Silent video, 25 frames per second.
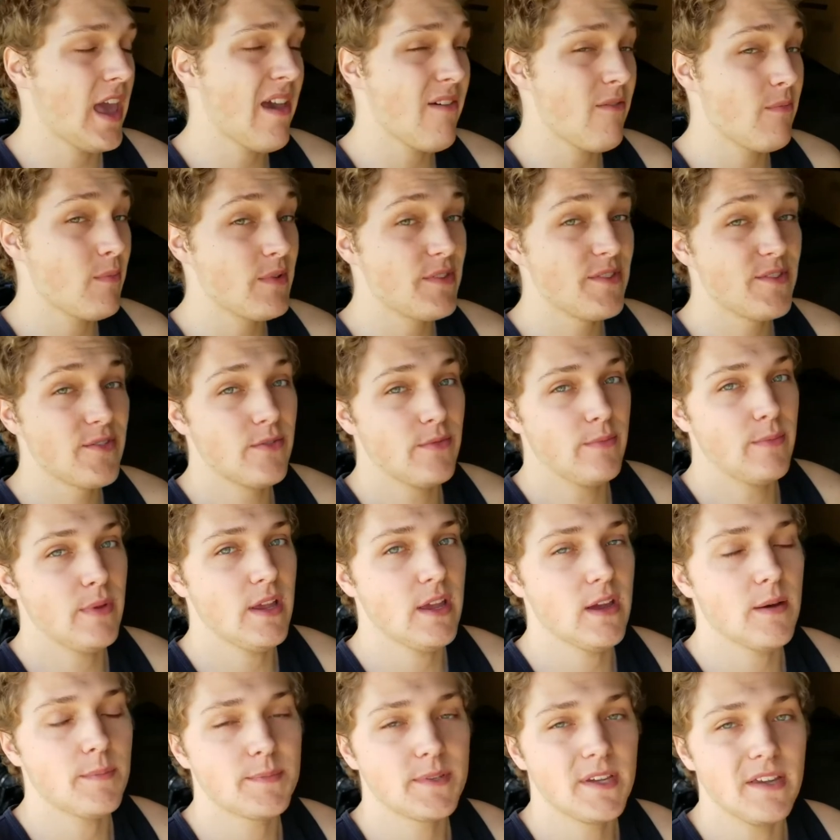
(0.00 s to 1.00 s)
I haven't been doing
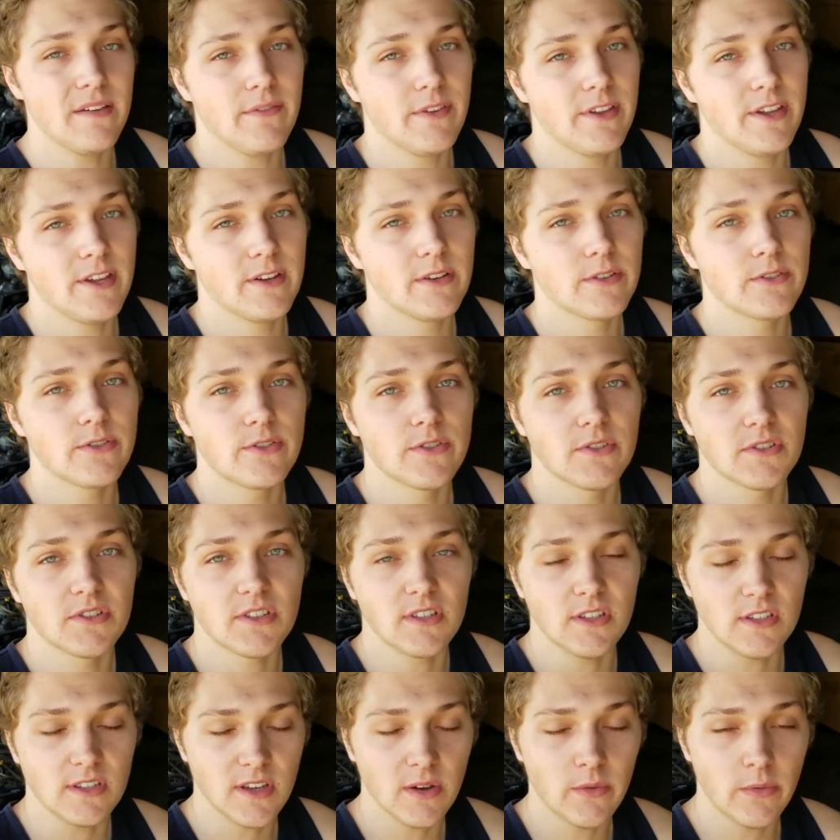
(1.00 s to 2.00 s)
many update videos
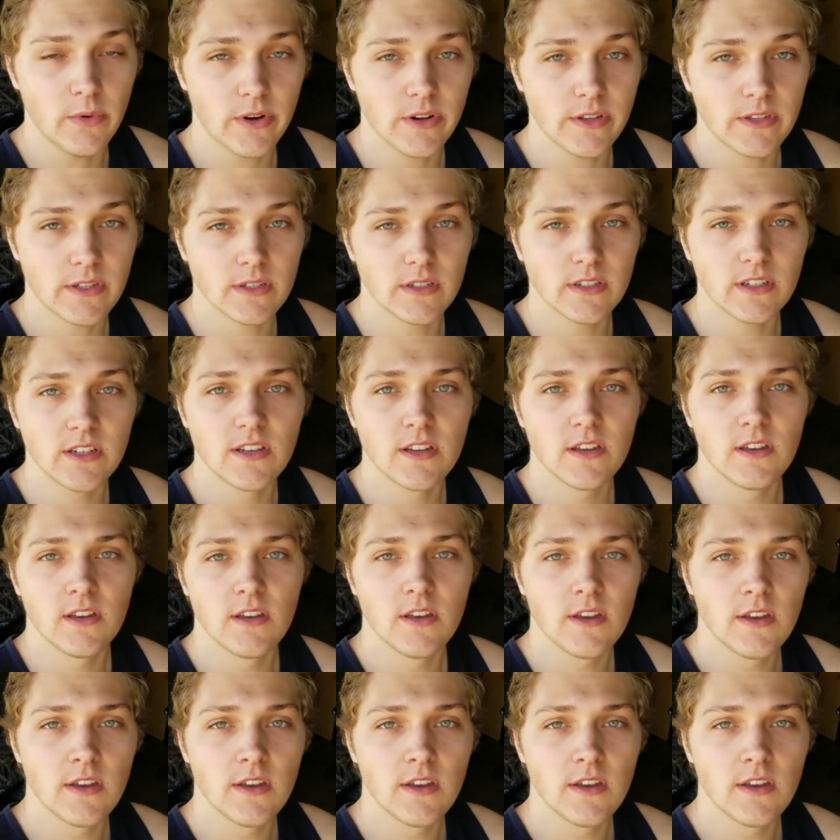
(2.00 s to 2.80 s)
just because I wanted to